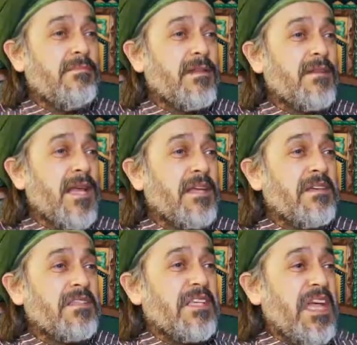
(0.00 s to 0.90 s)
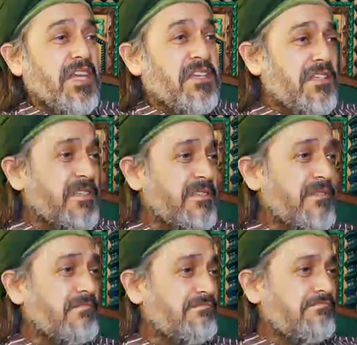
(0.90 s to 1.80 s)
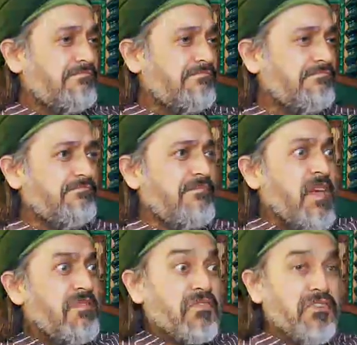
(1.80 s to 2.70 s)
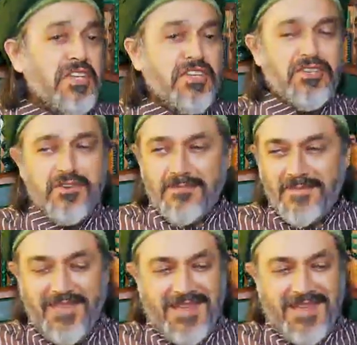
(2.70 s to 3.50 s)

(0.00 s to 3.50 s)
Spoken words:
but like it's ages. Never finish.